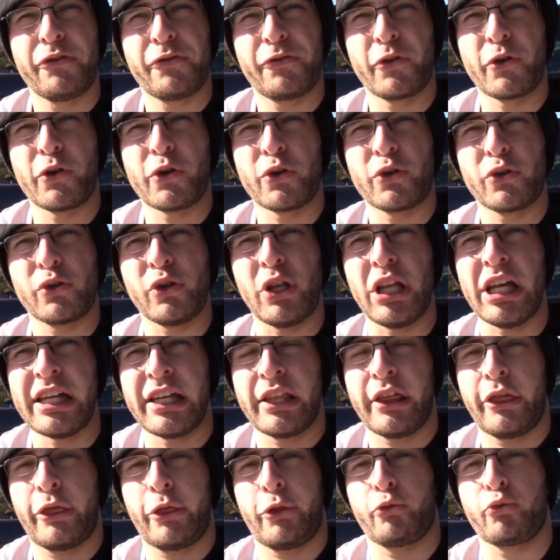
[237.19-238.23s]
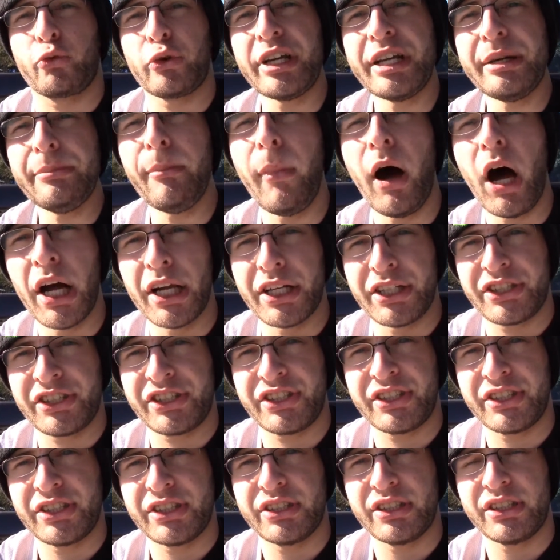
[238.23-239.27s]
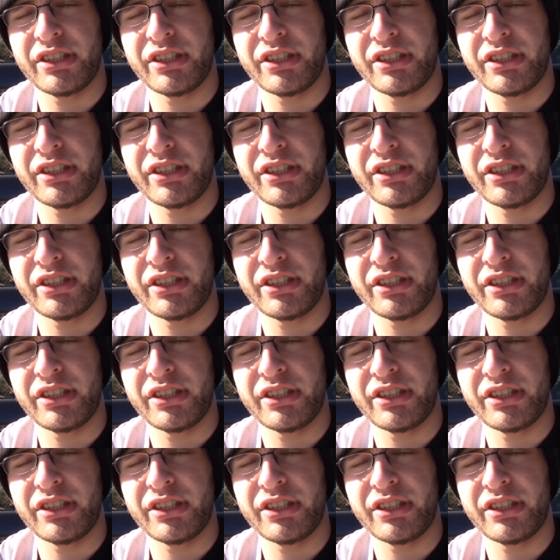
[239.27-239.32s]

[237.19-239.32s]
for like three months